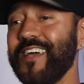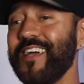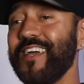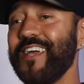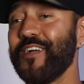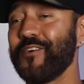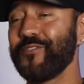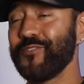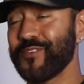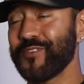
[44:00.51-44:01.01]

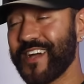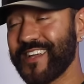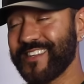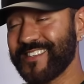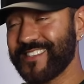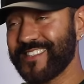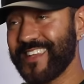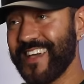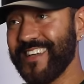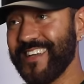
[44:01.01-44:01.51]
Here in the United
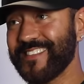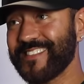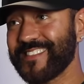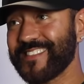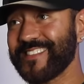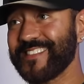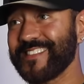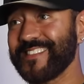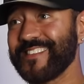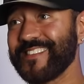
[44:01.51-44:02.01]

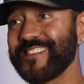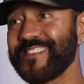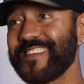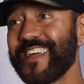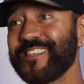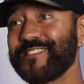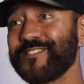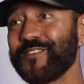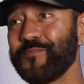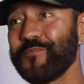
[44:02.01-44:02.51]
States,
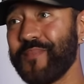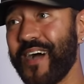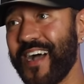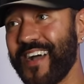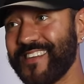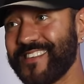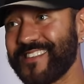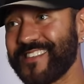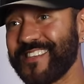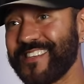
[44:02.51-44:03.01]
not so
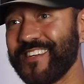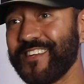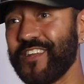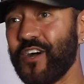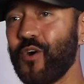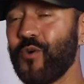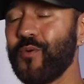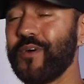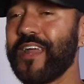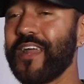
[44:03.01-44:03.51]
much, you
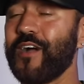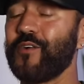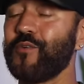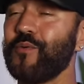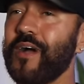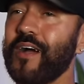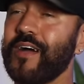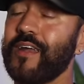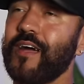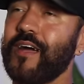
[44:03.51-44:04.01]
know, and I,
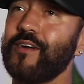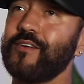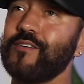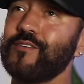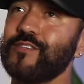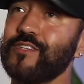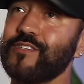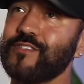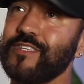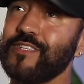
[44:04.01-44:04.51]
and I
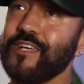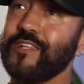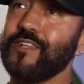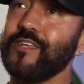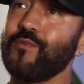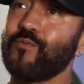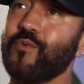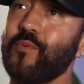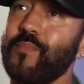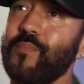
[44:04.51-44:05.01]

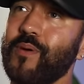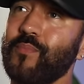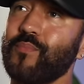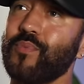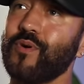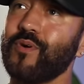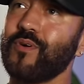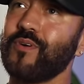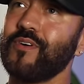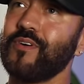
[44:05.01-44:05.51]
distinctly
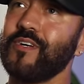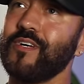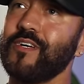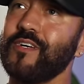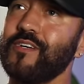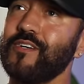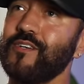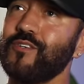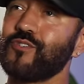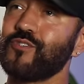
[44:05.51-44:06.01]
remember
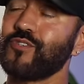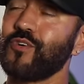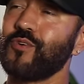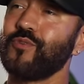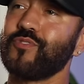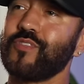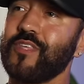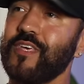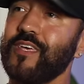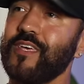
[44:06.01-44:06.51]

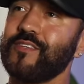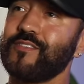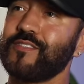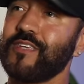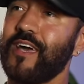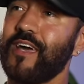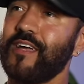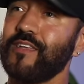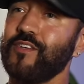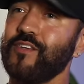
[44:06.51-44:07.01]
certain things
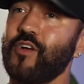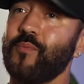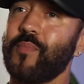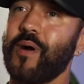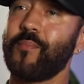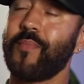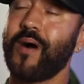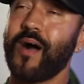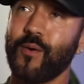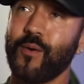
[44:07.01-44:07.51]
that, you know,
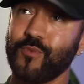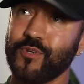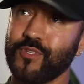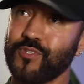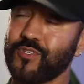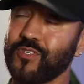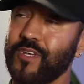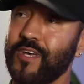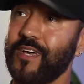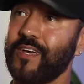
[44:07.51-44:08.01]
my mom would
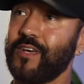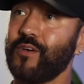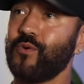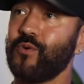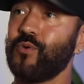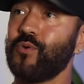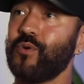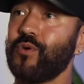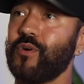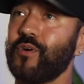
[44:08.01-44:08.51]
say,
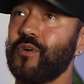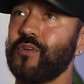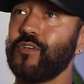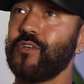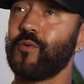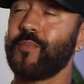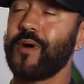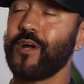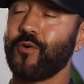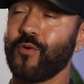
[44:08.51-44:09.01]
or, you
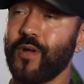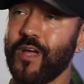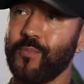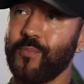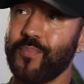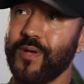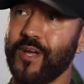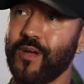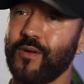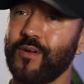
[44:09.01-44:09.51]
know, my
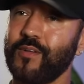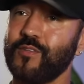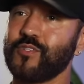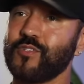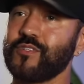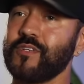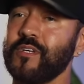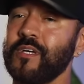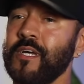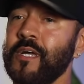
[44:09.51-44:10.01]

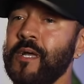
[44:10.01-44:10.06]
grandparents,